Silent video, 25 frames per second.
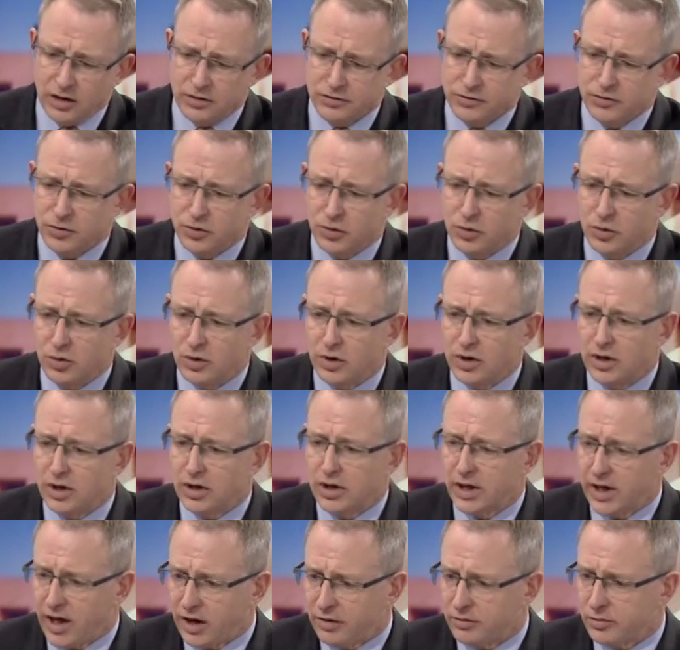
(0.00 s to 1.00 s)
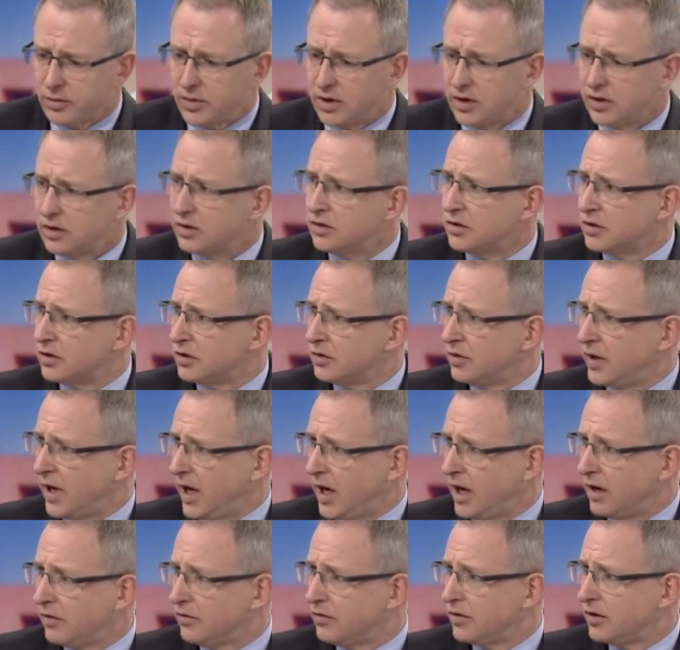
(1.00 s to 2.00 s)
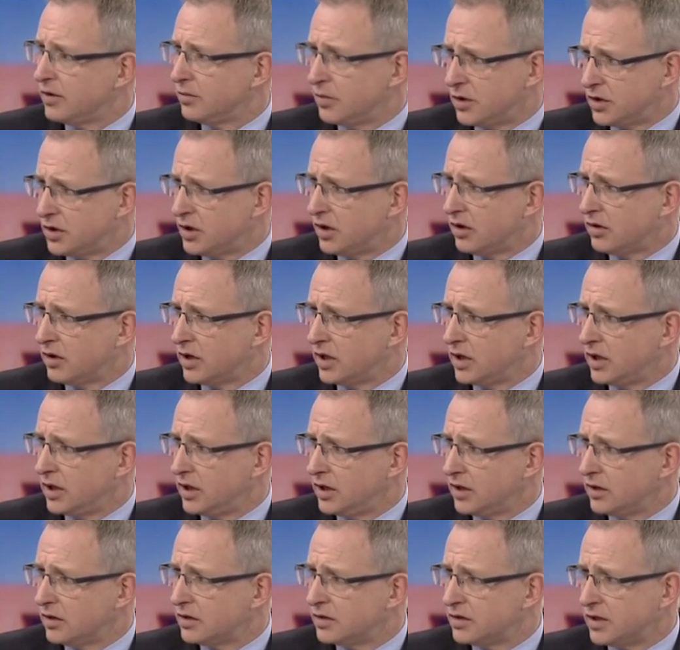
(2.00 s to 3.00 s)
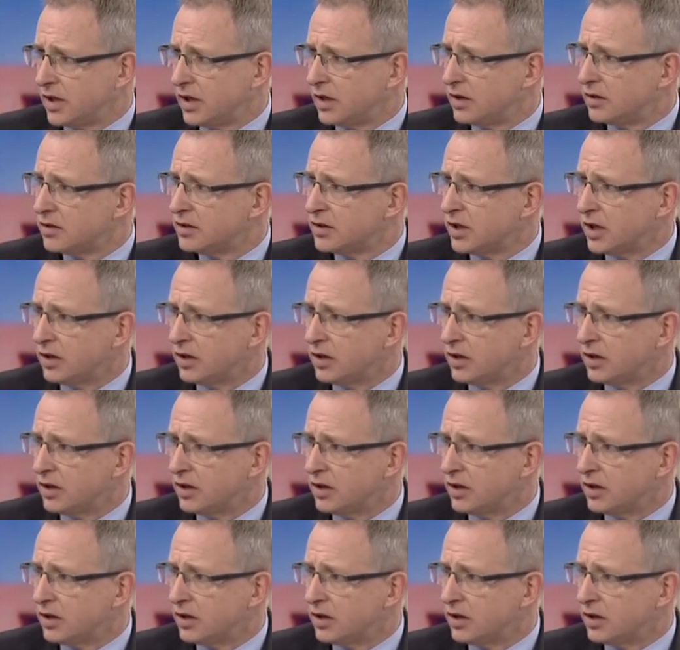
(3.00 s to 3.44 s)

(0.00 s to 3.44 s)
for government to have a majority in the Senate.